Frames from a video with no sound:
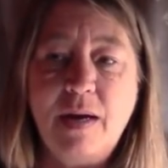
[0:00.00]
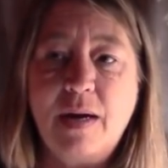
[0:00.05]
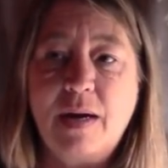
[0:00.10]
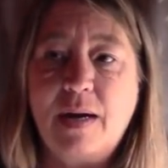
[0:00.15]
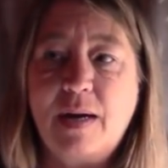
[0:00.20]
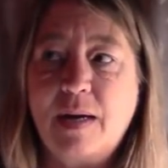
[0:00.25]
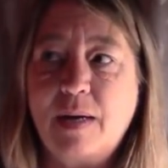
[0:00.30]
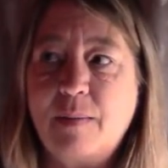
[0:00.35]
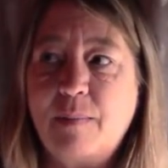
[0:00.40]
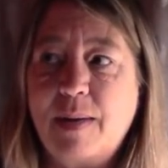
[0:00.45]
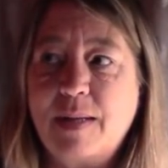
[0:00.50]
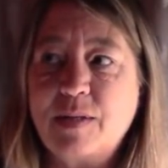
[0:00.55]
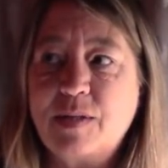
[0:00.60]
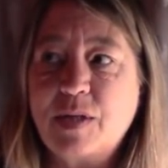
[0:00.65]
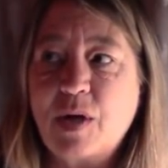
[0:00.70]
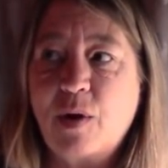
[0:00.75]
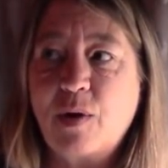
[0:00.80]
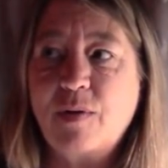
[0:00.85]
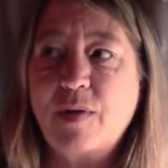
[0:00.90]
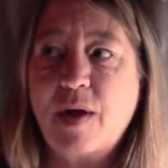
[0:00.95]
I
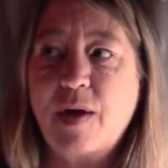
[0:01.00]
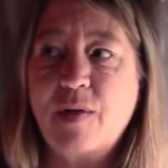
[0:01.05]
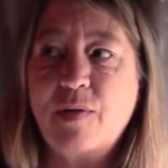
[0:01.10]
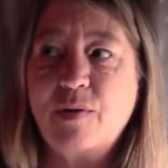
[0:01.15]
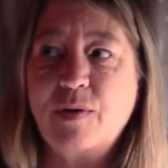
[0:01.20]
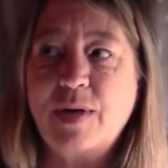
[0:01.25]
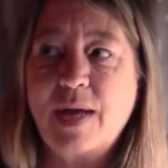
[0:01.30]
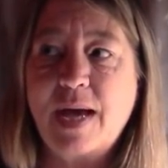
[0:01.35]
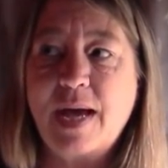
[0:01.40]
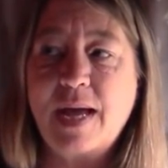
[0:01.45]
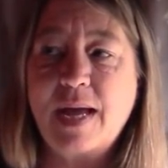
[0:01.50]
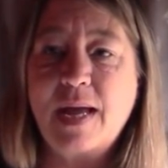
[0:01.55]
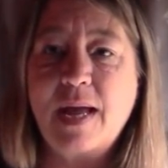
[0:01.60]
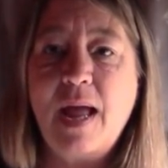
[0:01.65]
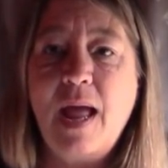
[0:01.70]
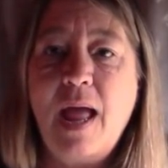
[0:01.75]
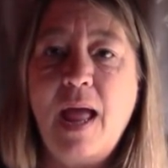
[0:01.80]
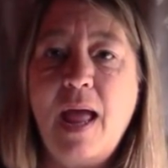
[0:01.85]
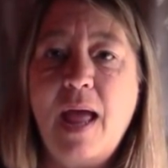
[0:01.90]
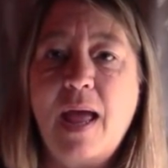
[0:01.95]
saw her the other day,
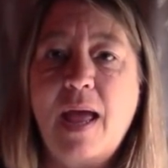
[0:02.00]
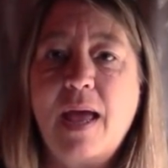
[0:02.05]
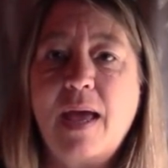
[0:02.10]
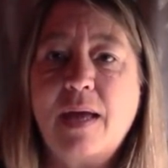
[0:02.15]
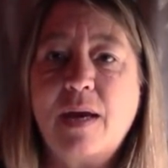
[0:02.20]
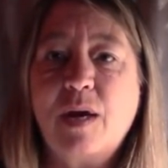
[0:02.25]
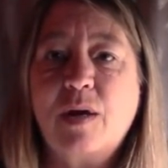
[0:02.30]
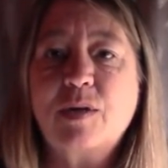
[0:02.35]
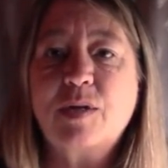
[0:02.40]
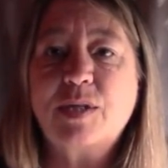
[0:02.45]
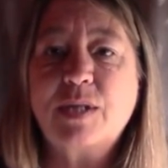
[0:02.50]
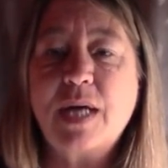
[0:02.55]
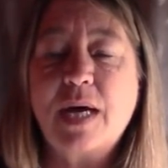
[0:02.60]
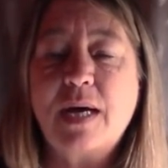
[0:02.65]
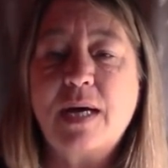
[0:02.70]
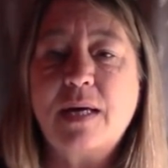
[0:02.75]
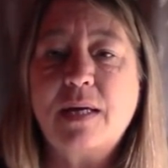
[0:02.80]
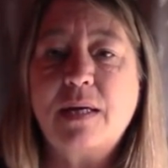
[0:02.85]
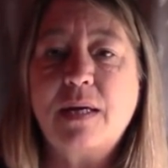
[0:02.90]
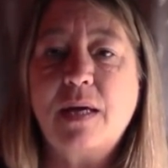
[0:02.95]
and her
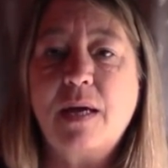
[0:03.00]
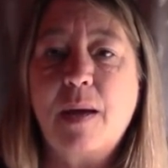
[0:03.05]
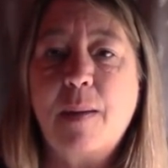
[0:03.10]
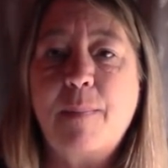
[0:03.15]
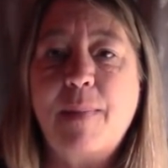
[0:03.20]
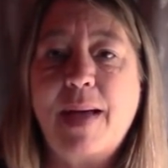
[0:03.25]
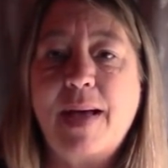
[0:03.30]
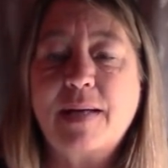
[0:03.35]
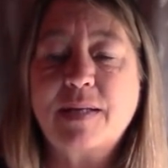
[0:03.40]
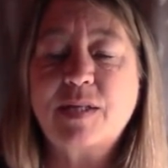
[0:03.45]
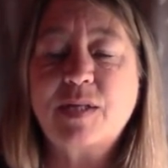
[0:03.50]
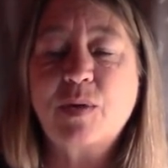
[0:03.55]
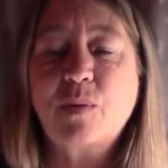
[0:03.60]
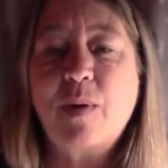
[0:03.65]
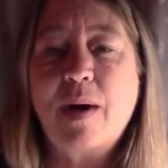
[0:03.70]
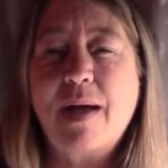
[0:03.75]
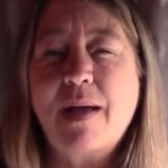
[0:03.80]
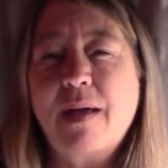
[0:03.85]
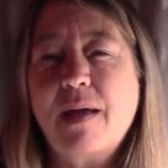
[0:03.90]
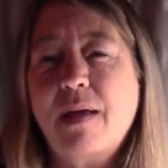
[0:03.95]
son passed
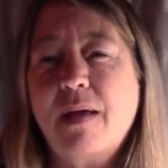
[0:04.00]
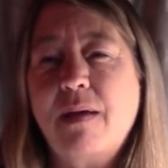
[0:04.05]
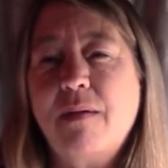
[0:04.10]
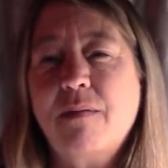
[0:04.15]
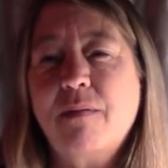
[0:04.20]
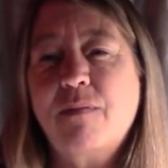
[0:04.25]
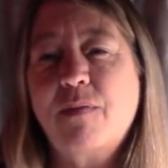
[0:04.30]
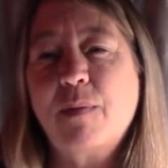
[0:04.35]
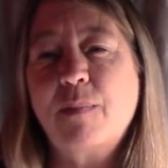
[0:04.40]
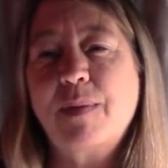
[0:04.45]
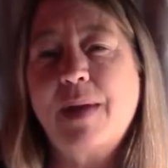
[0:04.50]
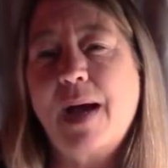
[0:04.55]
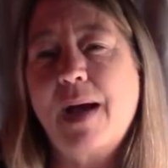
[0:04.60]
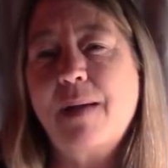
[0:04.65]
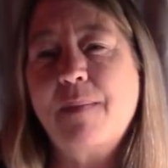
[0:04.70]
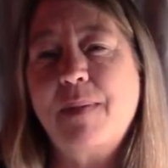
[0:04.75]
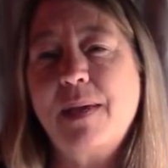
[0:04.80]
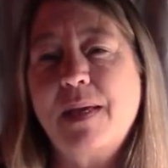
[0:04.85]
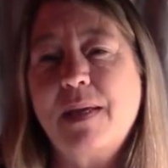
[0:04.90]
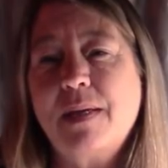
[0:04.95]
away from
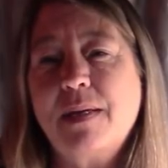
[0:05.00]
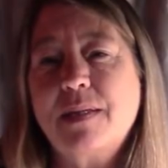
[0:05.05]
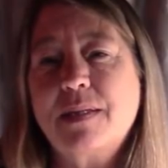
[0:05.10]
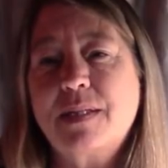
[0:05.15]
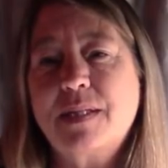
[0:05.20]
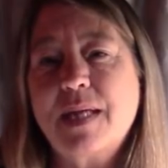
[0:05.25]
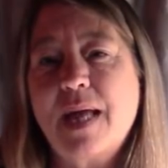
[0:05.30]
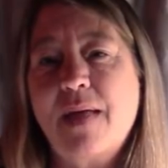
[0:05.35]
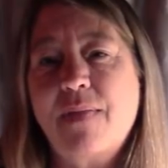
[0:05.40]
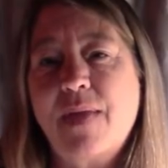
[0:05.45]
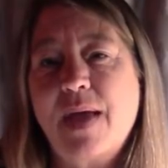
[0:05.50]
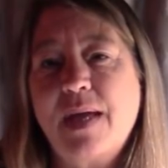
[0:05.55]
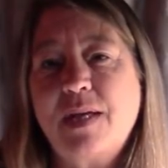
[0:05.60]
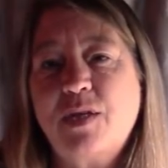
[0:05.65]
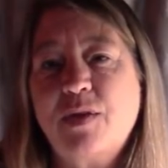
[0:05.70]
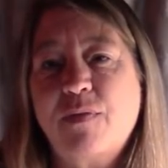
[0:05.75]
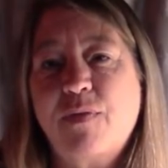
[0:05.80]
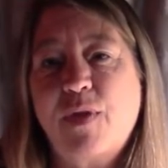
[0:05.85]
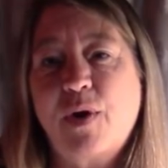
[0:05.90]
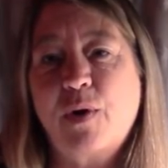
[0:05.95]
diabetes at the age
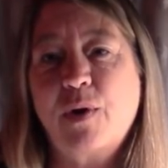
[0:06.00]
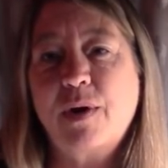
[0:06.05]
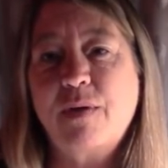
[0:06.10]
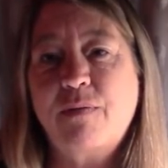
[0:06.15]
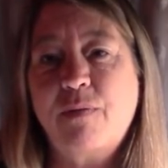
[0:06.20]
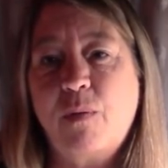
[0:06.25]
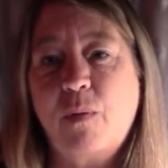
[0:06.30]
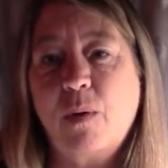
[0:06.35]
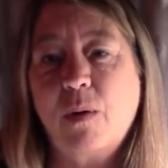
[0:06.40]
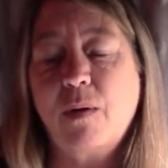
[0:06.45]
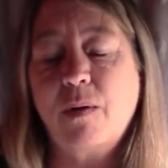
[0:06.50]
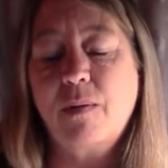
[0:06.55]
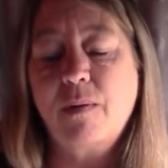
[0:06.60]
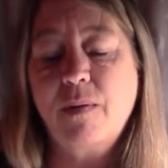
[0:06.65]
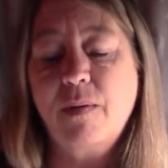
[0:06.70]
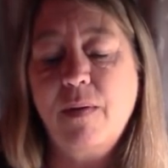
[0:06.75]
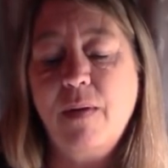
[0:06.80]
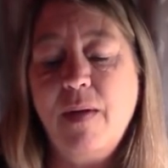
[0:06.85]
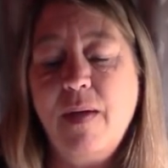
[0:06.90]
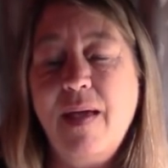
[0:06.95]
of 34.
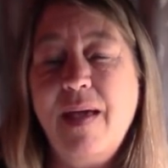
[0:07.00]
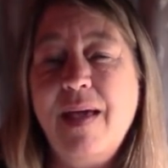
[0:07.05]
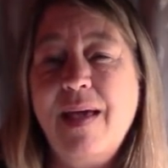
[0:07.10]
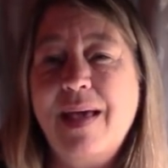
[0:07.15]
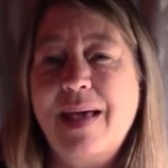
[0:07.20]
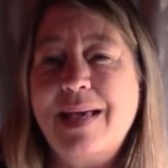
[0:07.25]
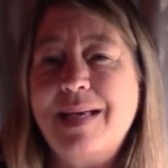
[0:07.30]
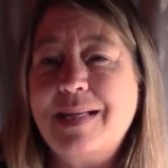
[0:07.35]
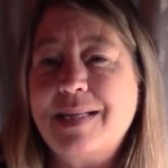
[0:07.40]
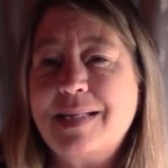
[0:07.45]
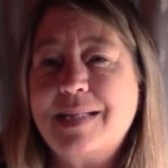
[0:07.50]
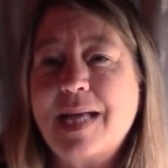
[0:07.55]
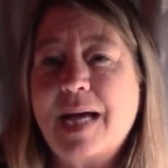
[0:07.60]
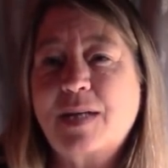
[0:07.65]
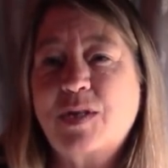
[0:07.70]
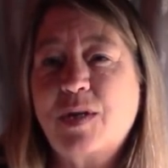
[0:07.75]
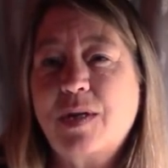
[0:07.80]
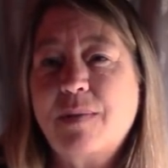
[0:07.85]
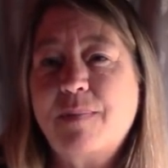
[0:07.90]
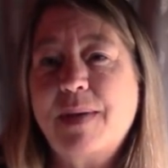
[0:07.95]
He is
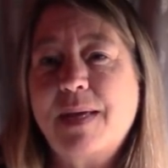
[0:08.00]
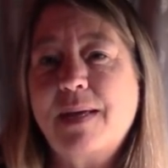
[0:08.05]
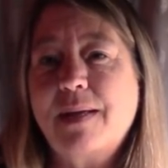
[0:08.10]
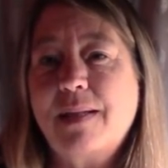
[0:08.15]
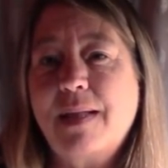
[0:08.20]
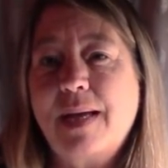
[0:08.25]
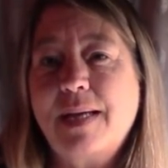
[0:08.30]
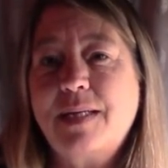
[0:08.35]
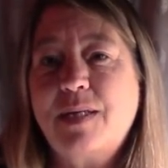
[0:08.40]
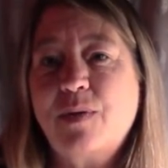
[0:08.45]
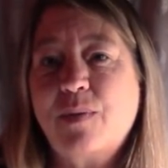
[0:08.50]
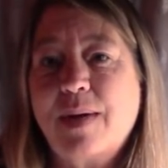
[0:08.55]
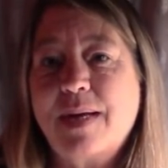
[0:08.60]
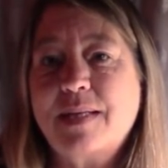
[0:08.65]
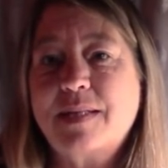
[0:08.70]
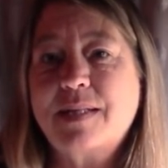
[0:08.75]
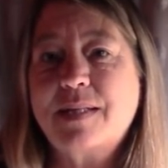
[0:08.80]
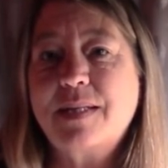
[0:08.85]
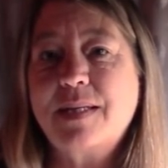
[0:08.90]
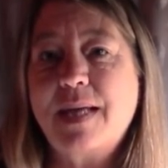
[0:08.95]
actually being laid to
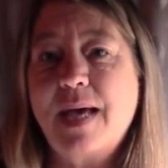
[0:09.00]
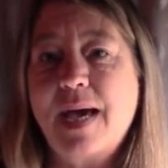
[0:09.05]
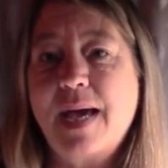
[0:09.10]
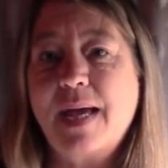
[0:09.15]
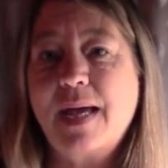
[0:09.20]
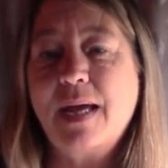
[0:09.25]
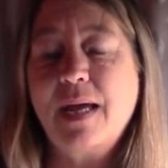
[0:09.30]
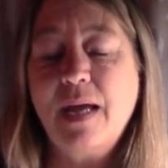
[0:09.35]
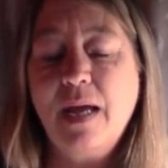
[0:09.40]
rest today.